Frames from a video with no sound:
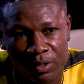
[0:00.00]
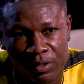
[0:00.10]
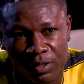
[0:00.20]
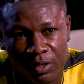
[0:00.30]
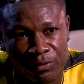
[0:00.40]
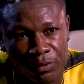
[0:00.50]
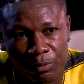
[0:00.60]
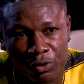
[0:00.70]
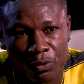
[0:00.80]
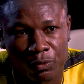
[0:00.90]
start
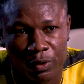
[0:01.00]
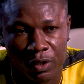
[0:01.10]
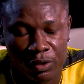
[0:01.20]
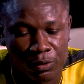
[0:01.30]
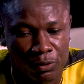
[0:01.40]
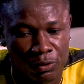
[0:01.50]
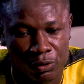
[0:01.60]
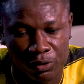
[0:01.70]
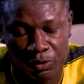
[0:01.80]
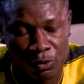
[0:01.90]
from somewhere,
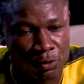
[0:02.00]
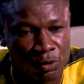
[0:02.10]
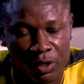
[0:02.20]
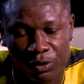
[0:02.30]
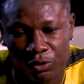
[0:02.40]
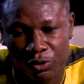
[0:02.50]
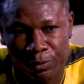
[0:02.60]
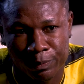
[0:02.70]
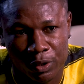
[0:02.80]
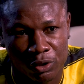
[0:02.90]
so you can
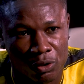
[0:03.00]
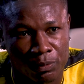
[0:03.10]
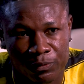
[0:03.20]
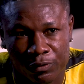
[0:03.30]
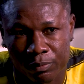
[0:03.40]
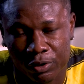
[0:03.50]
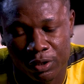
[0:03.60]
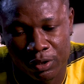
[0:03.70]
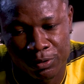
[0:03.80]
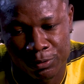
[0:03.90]
just pick it up from
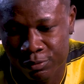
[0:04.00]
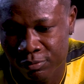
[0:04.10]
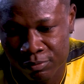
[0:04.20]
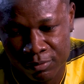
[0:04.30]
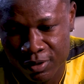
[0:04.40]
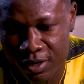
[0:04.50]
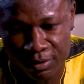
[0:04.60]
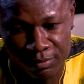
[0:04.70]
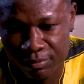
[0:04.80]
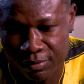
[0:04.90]
there,
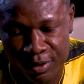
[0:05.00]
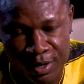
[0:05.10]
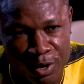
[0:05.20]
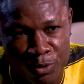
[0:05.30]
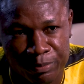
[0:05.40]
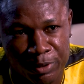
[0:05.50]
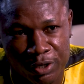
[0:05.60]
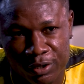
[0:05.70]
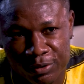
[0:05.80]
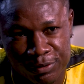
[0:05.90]
and now I'm
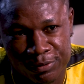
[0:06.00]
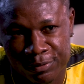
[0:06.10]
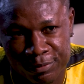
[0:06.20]
here. So.